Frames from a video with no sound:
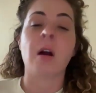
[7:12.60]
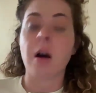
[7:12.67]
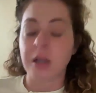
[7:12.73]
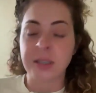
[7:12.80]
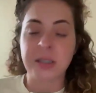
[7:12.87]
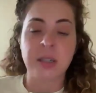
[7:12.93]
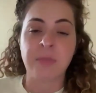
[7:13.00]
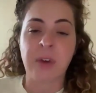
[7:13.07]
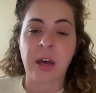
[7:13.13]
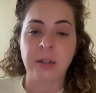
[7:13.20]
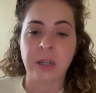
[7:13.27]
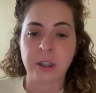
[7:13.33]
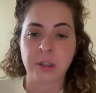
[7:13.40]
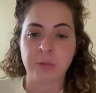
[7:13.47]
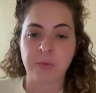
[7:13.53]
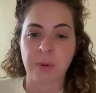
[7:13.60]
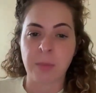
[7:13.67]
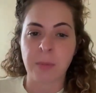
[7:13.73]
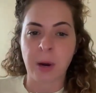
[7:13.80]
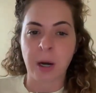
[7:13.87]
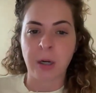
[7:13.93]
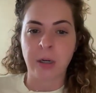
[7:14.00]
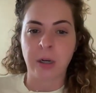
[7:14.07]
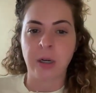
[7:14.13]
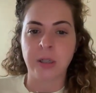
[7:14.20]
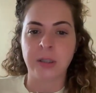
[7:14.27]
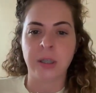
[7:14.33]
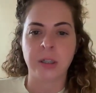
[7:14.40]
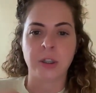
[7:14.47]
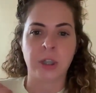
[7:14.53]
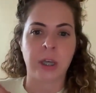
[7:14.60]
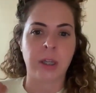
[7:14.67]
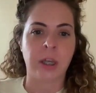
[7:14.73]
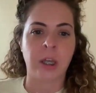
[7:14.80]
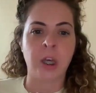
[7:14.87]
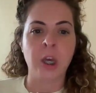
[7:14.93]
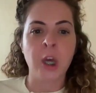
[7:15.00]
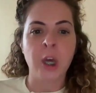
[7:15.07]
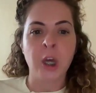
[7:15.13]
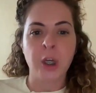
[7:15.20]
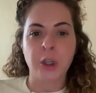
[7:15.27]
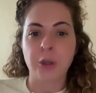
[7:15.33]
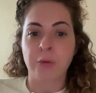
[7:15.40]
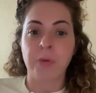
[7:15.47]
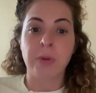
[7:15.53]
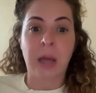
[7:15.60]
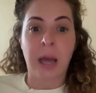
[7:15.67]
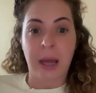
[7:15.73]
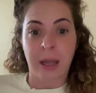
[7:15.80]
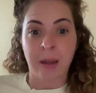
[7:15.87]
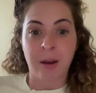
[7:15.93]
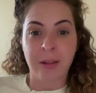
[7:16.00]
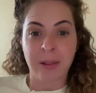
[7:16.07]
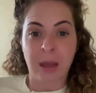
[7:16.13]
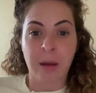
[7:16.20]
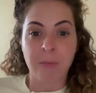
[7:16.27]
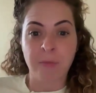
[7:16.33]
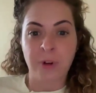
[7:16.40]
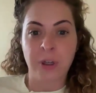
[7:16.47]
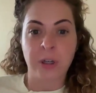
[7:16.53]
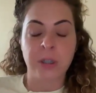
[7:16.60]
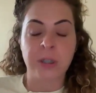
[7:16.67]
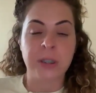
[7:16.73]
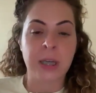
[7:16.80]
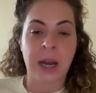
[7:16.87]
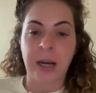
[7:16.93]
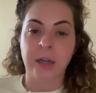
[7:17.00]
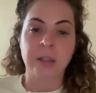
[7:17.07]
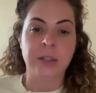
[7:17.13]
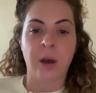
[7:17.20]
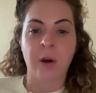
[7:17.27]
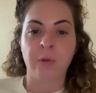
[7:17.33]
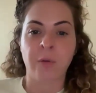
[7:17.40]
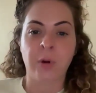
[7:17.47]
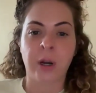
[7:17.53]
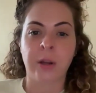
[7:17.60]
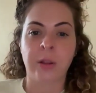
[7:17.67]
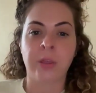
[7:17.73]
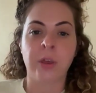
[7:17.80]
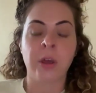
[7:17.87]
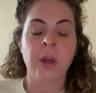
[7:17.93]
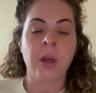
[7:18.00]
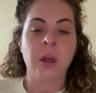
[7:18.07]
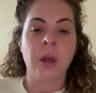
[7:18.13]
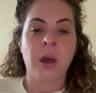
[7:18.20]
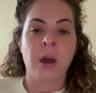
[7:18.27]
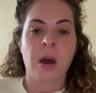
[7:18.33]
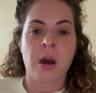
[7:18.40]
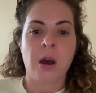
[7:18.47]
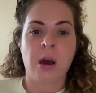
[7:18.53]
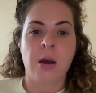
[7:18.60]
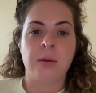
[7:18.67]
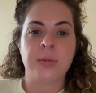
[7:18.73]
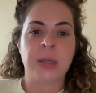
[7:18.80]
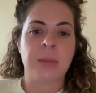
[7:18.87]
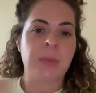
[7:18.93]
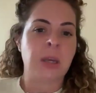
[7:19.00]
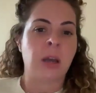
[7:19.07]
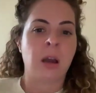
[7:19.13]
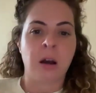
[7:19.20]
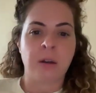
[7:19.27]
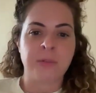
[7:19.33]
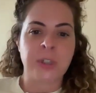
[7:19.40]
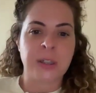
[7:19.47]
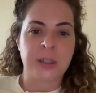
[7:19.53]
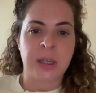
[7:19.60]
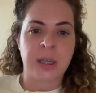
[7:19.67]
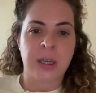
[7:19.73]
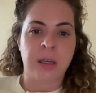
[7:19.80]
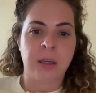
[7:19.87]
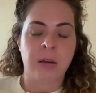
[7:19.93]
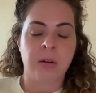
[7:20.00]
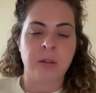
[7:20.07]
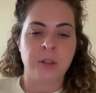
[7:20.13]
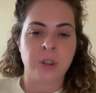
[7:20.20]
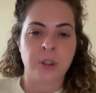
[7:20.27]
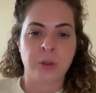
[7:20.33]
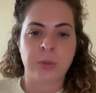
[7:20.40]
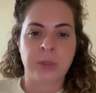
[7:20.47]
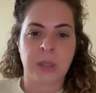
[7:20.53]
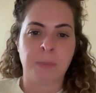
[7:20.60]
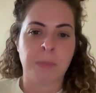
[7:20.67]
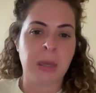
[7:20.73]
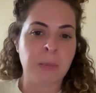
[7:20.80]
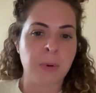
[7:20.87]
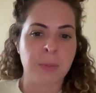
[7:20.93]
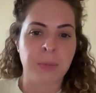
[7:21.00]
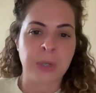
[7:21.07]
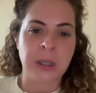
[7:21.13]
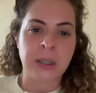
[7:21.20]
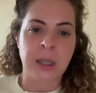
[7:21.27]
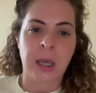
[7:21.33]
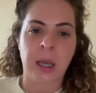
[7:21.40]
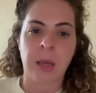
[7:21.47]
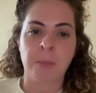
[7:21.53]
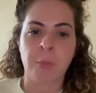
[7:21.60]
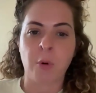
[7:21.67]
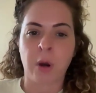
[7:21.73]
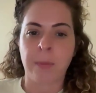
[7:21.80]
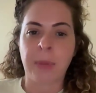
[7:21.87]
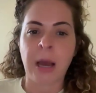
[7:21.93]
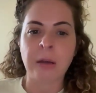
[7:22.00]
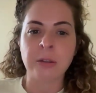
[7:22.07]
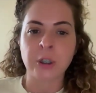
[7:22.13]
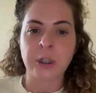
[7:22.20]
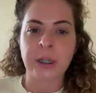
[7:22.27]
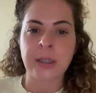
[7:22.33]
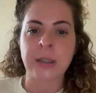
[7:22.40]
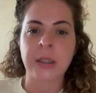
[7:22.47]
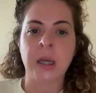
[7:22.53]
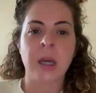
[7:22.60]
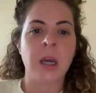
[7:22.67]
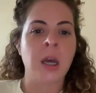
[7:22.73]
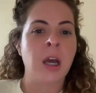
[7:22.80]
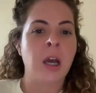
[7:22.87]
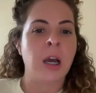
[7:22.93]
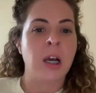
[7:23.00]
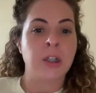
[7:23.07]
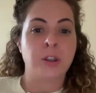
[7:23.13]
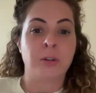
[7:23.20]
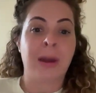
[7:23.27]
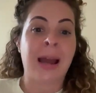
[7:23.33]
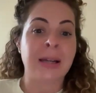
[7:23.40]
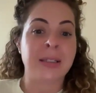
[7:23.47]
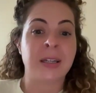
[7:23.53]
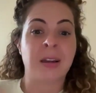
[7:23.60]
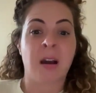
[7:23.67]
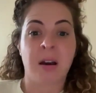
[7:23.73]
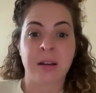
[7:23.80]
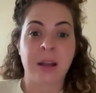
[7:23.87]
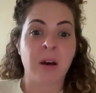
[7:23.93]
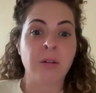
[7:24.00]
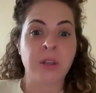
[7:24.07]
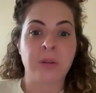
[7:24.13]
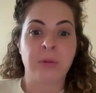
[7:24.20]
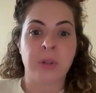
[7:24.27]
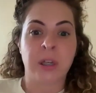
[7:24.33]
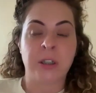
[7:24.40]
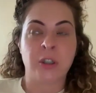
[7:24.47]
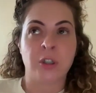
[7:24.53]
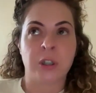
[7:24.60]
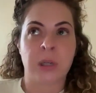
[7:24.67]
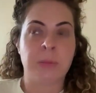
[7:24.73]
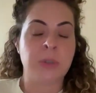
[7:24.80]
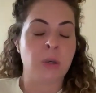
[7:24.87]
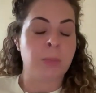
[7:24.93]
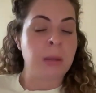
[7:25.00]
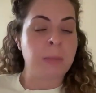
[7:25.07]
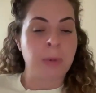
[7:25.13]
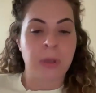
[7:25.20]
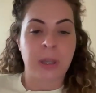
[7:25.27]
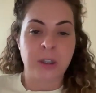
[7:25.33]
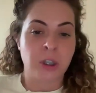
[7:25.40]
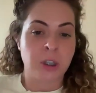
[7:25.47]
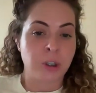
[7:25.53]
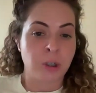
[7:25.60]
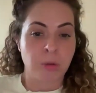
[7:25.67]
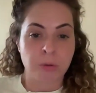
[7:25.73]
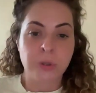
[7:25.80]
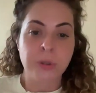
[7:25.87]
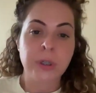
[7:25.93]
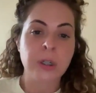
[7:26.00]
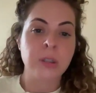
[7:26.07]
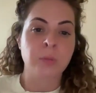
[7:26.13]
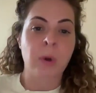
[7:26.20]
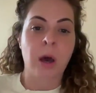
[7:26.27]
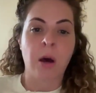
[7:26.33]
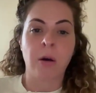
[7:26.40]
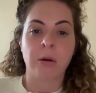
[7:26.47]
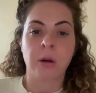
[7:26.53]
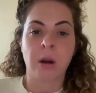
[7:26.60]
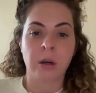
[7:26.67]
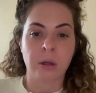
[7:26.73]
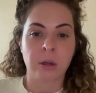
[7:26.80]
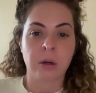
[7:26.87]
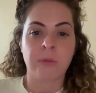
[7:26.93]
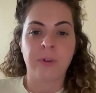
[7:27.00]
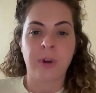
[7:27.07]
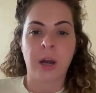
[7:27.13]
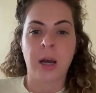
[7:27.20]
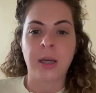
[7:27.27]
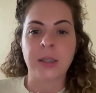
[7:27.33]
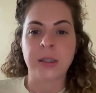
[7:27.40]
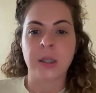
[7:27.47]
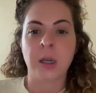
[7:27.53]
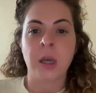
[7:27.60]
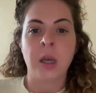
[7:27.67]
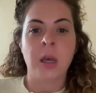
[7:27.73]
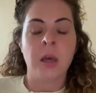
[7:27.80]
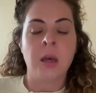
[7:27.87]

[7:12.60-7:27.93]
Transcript: constant validation from a partner such that like you're relying on them for your entire self-worth. Something I often see too is like people pleasing and poor boundaries, attracting unhealthy relationships. So people that just don't treat us well or aren't good for us.